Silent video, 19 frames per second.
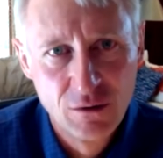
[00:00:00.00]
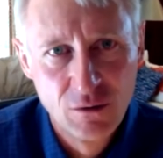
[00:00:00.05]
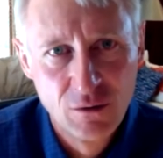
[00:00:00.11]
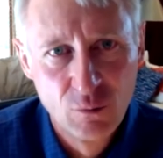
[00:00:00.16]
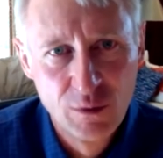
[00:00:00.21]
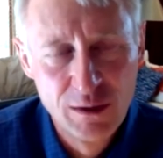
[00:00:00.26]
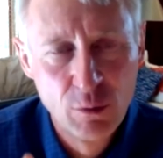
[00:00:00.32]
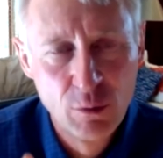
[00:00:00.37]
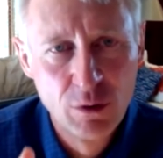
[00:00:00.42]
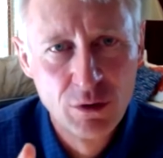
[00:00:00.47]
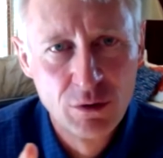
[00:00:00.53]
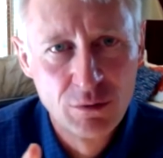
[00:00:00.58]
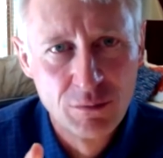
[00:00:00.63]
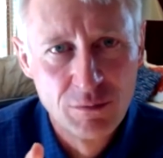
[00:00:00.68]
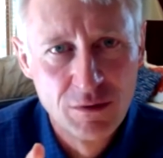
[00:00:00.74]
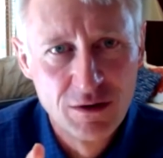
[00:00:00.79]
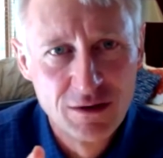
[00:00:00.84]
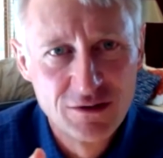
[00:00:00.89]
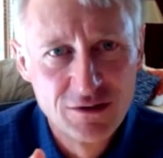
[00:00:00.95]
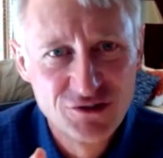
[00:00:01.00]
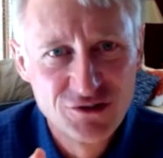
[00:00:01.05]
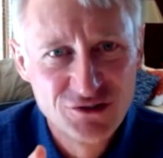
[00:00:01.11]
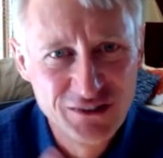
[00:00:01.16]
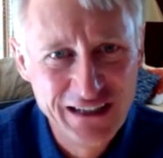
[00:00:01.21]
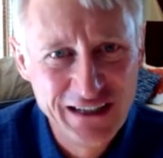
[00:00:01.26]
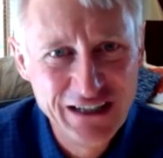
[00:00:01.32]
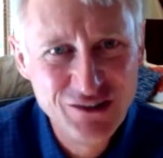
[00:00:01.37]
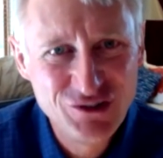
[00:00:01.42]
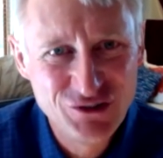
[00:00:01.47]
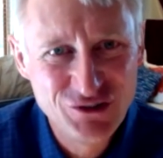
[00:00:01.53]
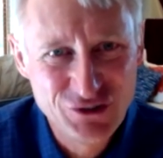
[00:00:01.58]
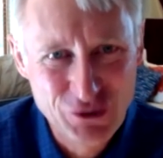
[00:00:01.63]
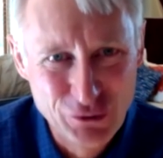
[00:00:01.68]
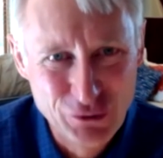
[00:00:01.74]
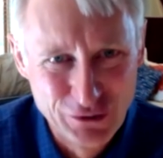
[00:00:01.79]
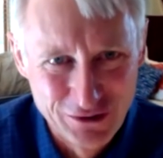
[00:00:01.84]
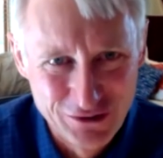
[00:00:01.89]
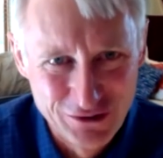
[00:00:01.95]
we will see
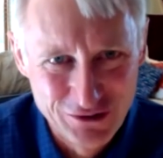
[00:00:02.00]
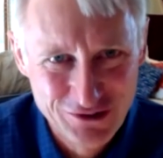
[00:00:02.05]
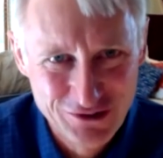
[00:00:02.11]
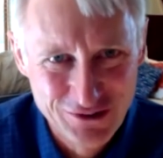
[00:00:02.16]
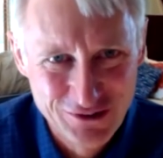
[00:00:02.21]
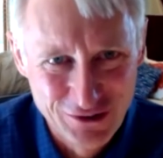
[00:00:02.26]
students,